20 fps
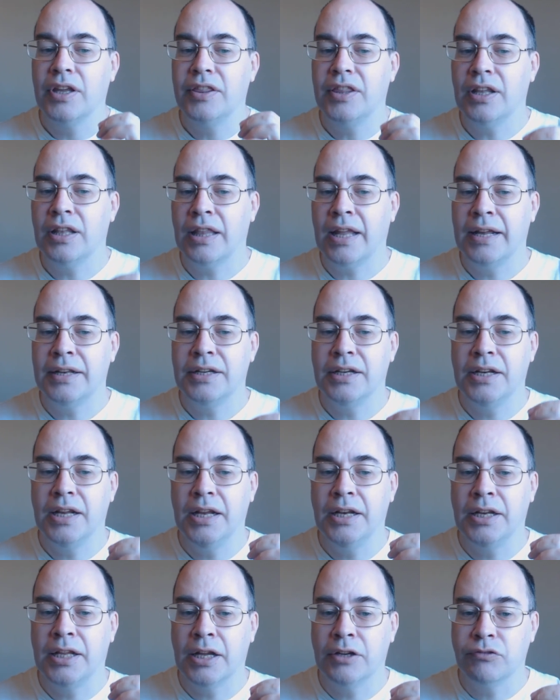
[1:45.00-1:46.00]
They then landed
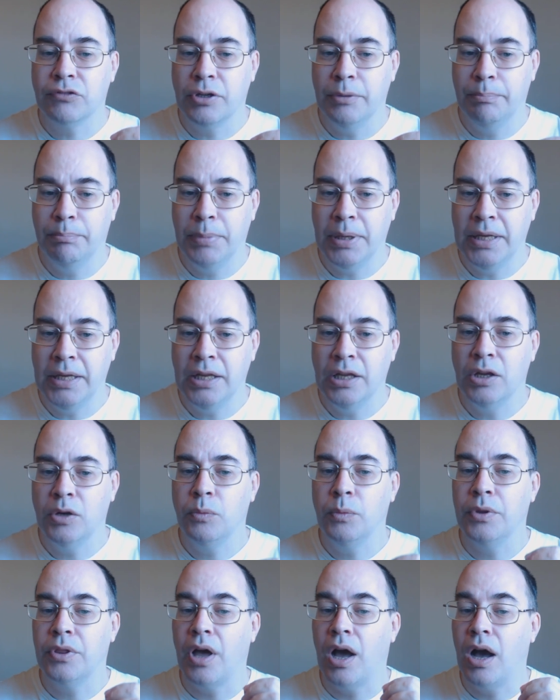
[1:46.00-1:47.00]
in country B
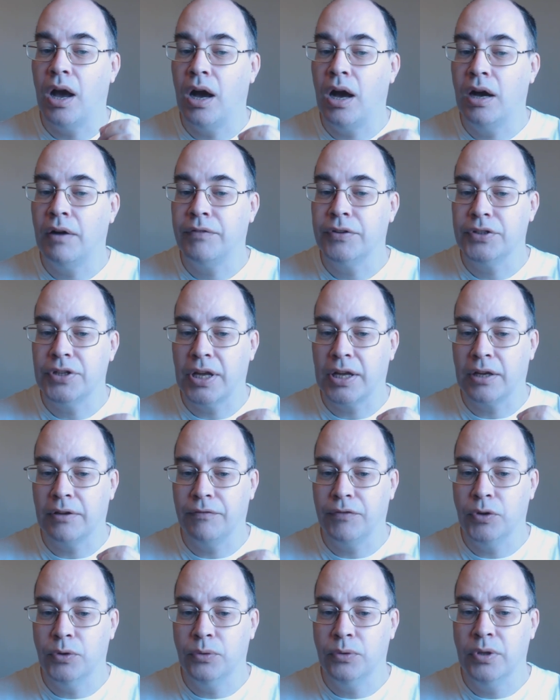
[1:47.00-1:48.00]
with half a tank
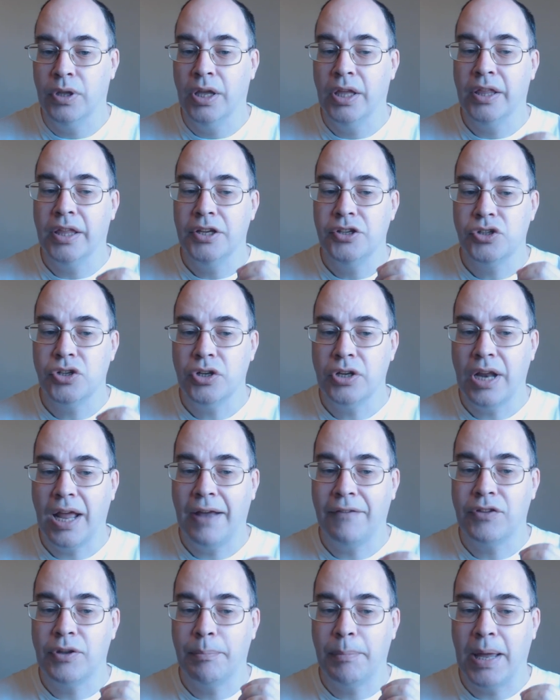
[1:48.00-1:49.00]
of fuel. They shouldn't
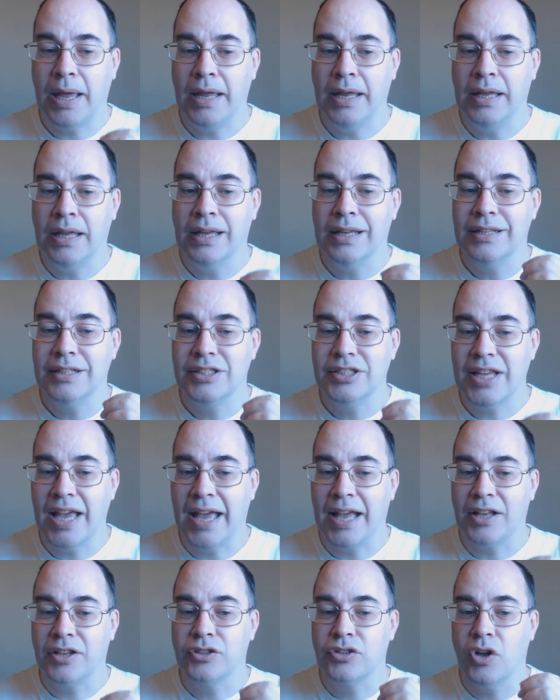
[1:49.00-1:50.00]
have to pay
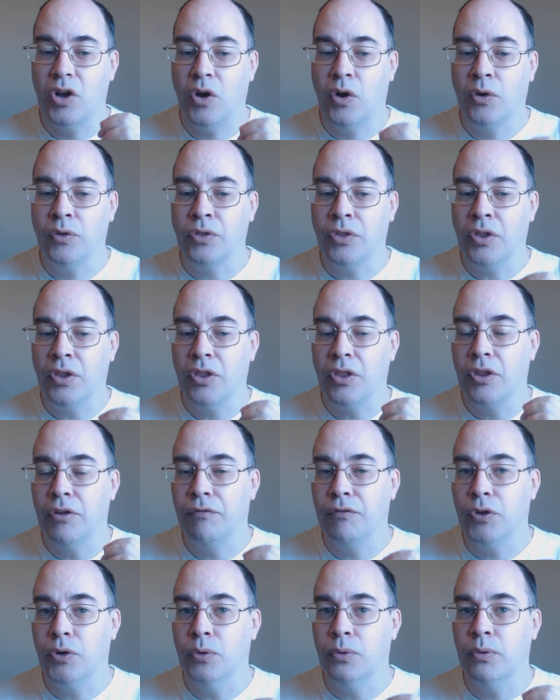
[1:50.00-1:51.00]
tax on
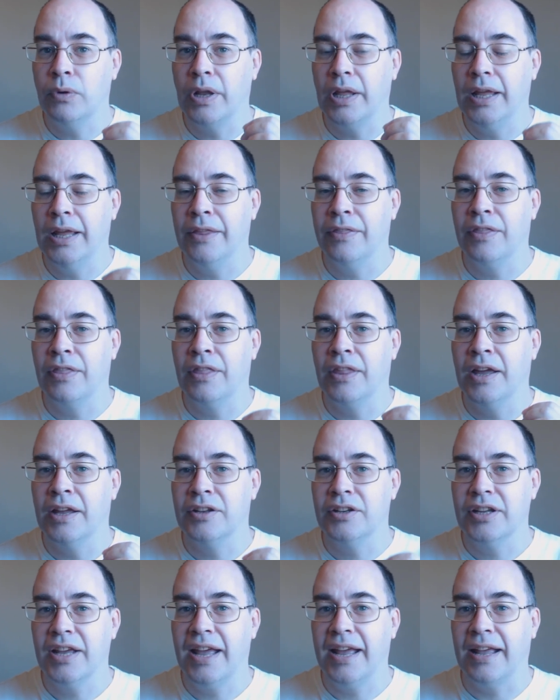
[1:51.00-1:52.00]
the fuel in
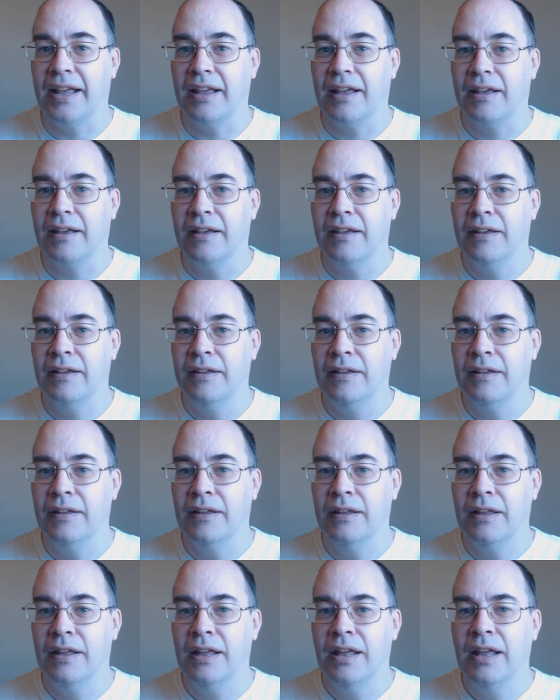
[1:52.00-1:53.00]
their tank.
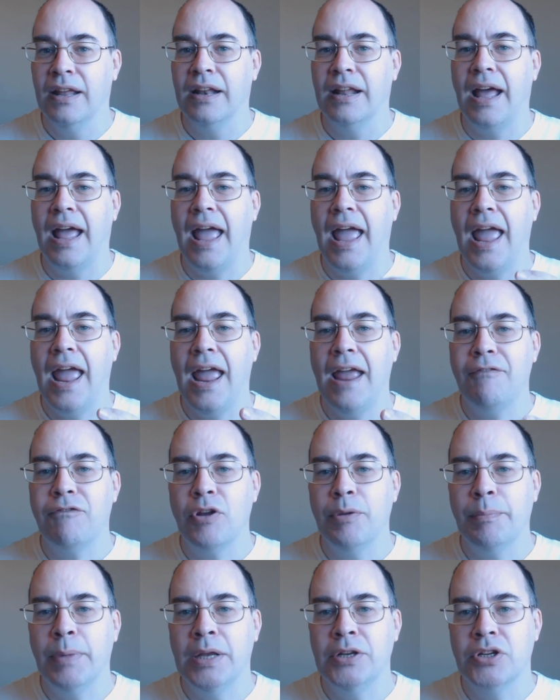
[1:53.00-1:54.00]
Now,
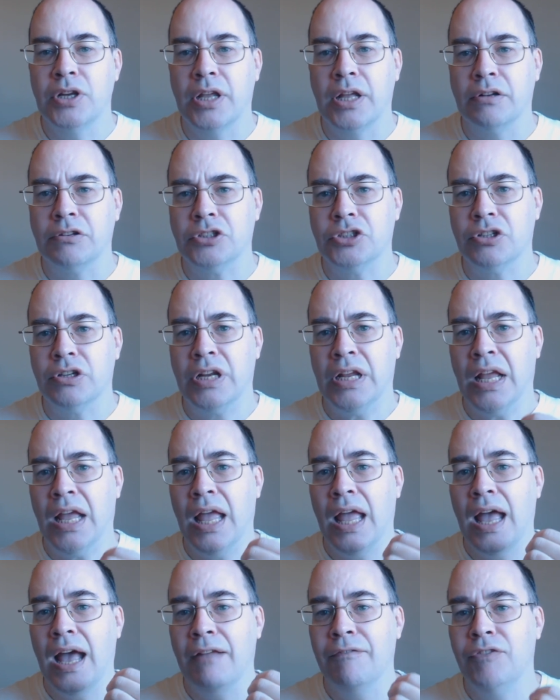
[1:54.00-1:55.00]
every major country,
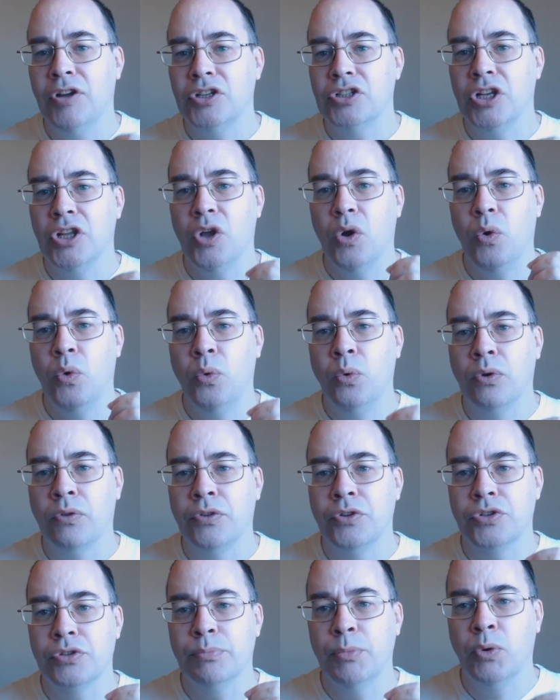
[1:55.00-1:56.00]
and virtually all
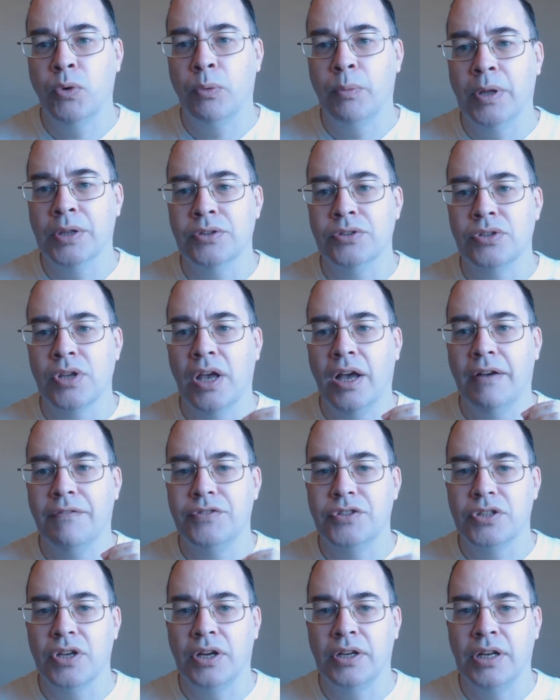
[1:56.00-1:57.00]
of the smaller ones,
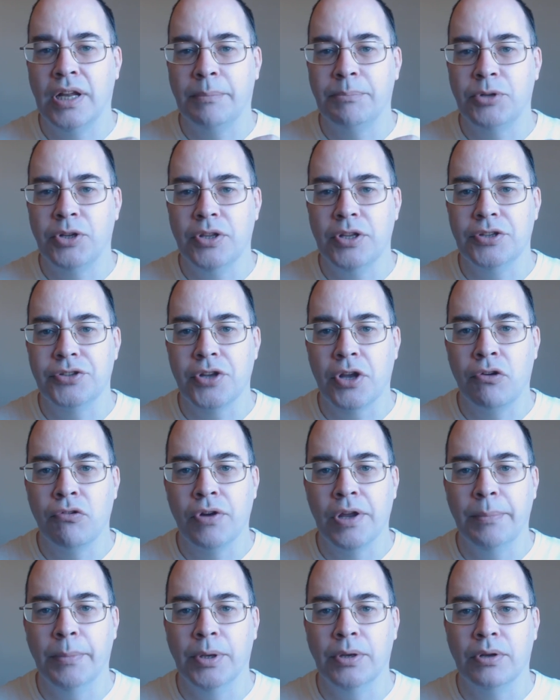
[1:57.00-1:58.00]
have signed up to this
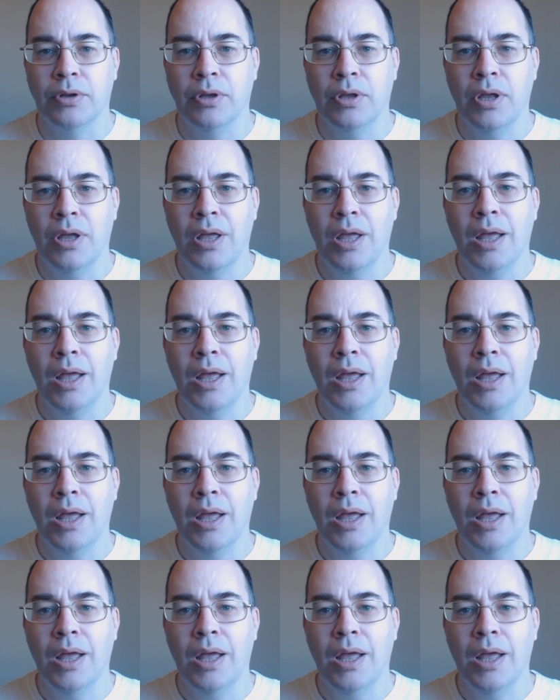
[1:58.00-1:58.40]
agreement.